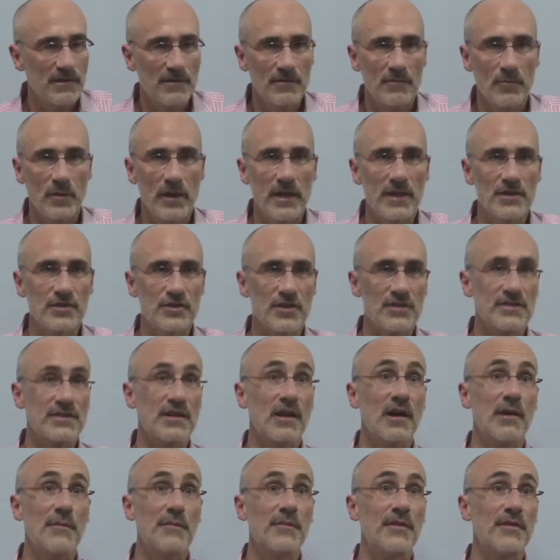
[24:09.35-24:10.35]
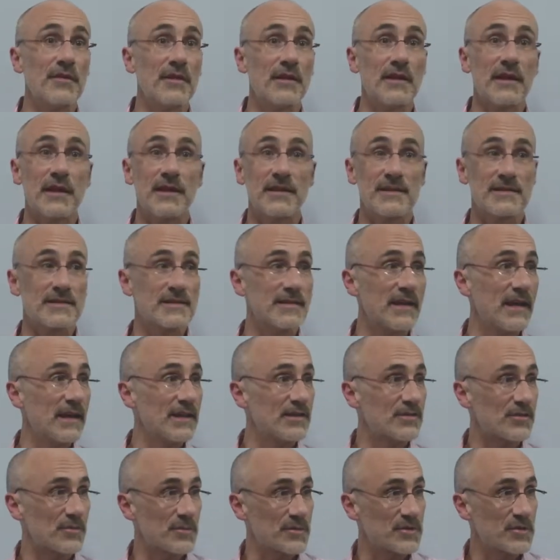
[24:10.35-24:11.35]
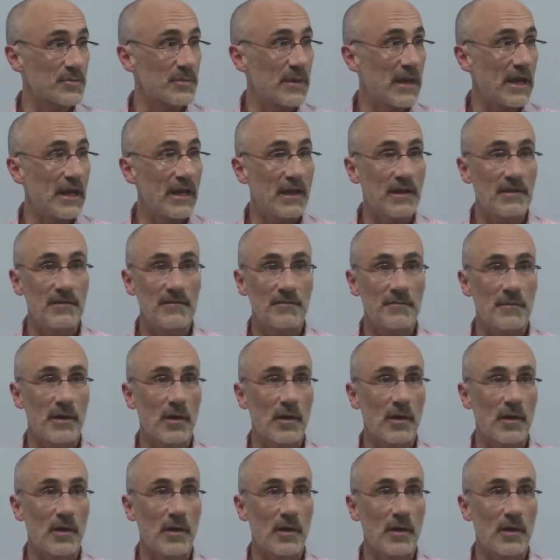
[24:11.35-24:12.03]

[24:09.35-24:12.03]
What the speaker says: We had just come to the United States from Spain.